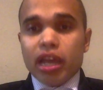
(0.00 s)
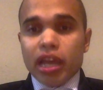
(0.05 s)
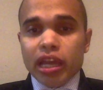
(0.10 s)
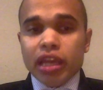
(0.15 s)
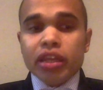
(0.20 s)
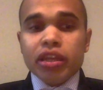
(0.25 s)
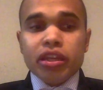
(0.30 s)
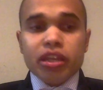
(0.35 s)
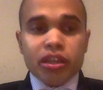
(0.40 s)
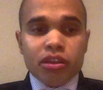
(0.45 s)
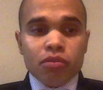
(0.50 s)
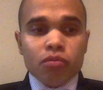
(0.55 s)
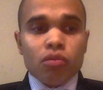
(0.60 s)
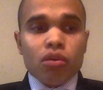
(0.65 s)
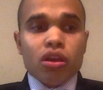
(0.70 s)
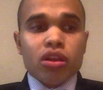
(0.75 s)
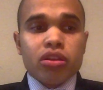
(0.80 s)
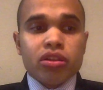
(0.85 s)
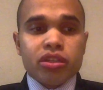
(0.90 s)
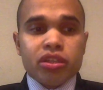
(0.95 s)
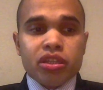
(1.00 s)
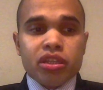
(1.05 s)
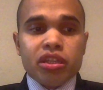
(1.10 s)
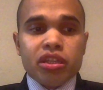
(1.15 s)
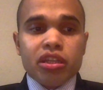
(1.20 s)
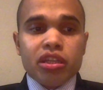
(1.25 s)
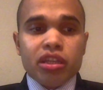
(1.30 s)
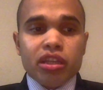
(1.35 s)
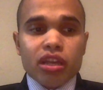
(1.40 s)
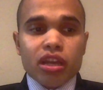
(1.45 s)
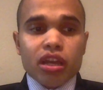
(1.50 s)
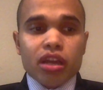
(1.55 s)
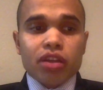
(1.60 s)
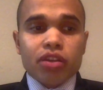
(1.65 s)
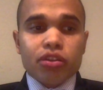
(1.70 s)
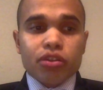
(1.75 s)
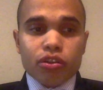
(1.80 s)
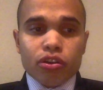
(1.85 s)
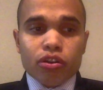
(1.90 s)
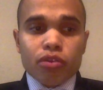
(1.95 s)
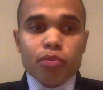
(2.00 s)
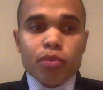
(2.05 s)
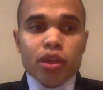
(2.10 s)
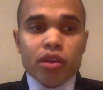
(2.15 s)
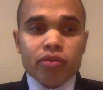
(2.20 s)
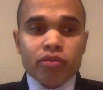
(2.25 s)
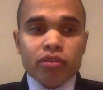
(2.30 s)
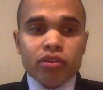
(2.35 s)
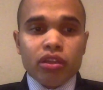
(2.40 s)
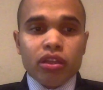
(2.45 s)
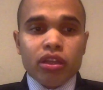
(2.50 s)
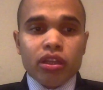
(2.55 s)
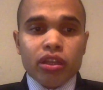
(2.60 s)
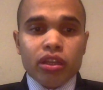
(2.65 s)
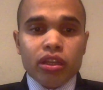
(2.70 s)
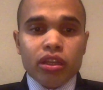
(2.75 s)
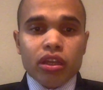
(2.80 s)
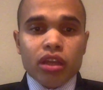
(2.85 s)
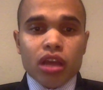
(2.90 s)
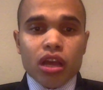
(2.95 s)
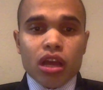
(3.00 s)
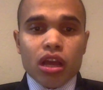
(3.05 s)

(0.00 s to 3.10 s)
Indian was the term that really